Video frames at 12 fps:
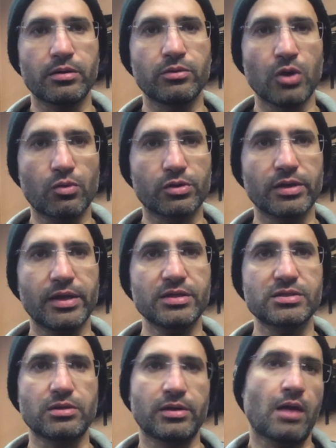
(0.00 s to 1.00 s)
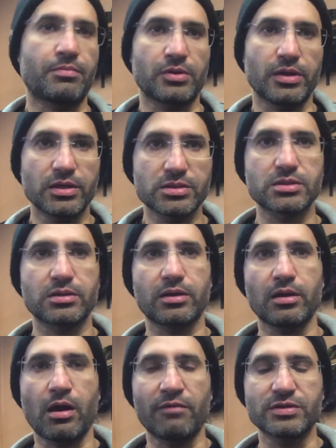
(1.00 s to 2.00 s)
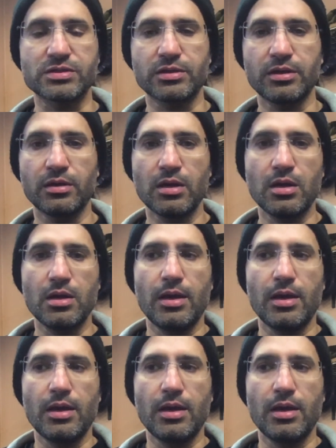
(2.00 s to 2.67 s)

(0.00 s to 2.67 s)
lower links and upper links, obviously.